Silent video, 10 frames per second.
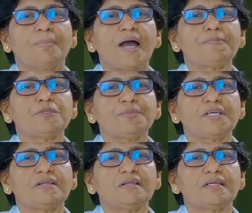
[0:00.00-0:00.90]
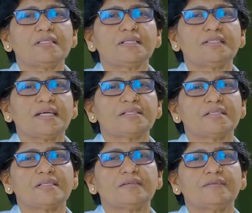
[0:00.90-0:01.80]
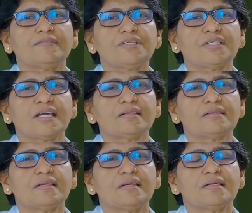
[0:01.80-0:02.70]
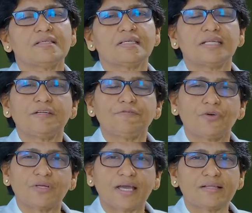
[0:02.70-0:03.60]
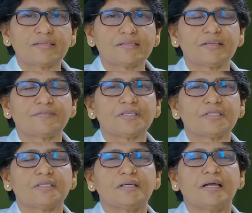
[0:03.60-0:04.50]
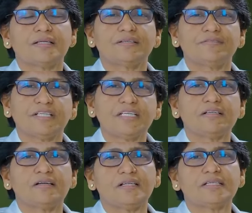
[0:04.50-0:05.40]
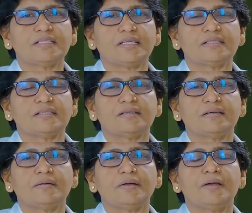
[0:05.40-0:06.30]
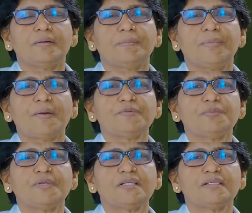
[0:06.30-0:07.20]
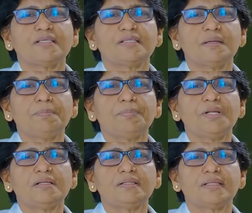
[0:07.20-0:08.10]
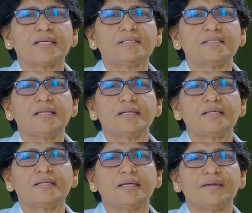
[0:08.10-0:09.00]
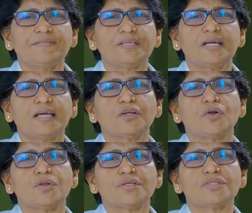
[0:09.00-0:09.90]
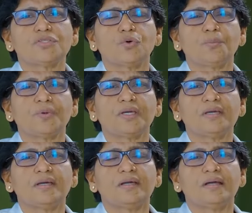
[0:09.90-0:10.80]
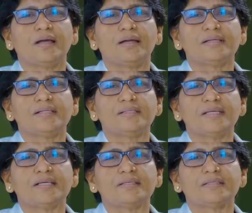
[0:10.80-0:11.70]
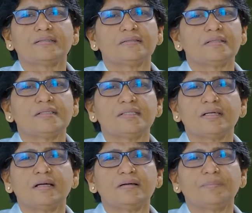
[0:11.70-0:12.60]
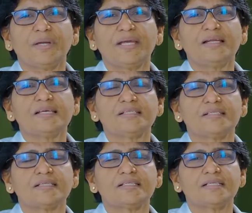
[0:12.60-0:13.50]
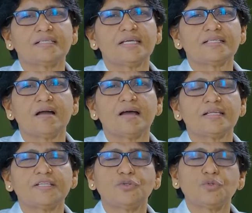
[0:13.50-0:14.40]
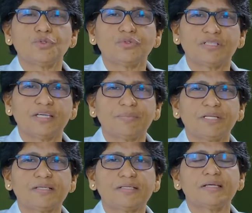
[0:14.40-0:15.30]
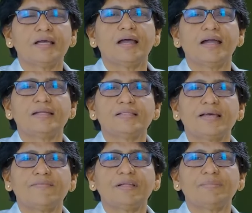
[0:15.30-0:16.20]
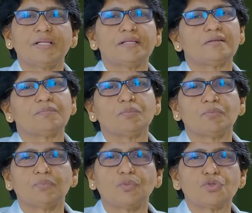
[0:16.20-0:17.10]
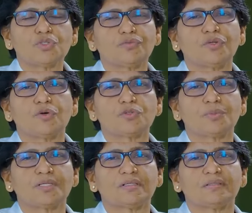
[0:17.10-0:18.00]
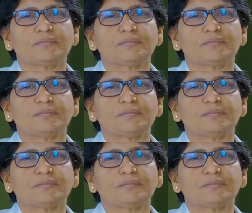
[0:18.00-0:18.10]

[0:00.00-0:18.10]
Pap smear is a test which can screen for cancer cervix at a very early stage. Pap smear is a simple test done in every gynecologist O P, and it takes it's a painless test. It takes hardly two to three minutes and is available in most of the hospitals.